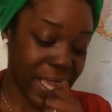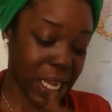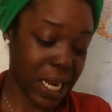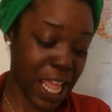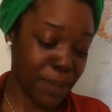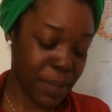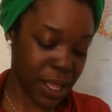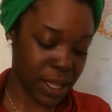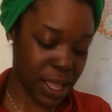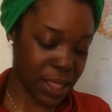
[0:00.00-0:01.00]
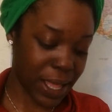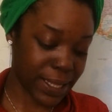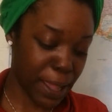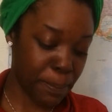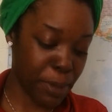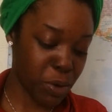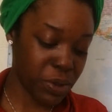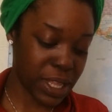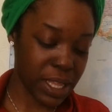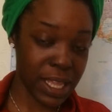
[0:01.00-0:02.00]
claiming that they're
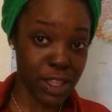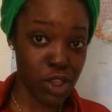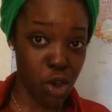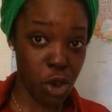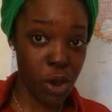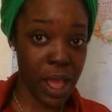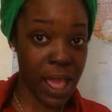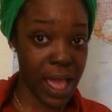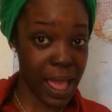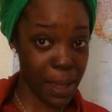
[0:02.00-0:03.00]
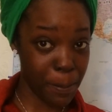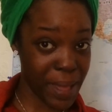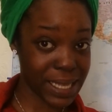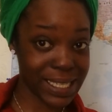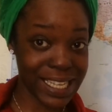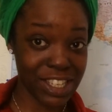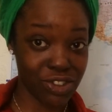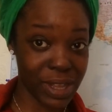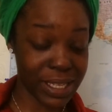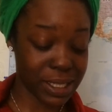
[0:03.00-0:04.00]
building in your best
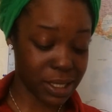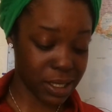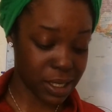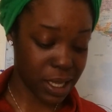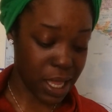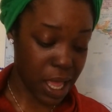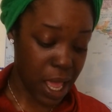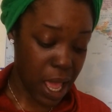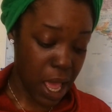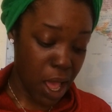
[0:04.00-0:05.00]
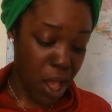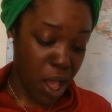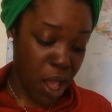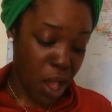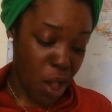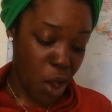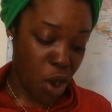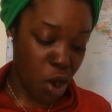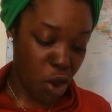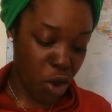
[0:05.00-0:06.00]
interests
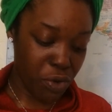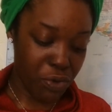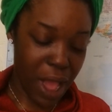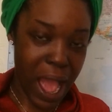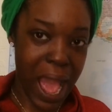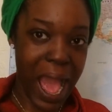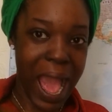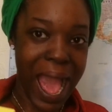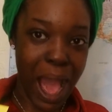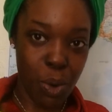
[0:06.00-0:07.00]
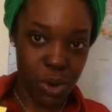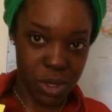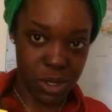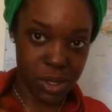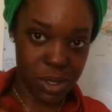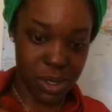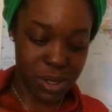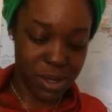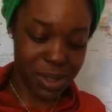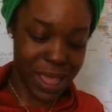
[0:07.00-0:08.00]
a lot of hours,
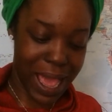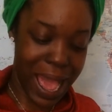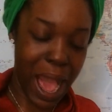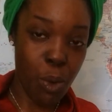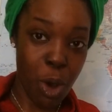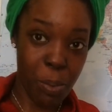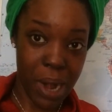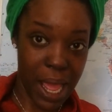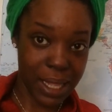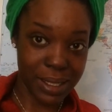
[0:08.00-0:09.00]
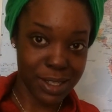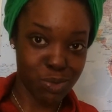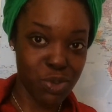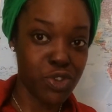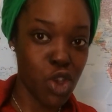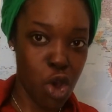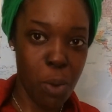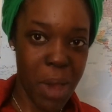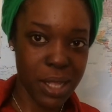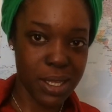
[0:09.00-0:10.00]
our plans with
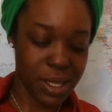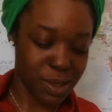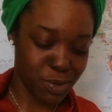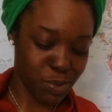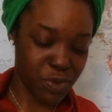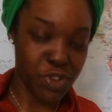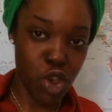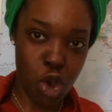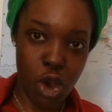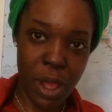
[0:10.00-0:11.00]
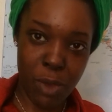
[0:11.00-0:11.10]
your money, with your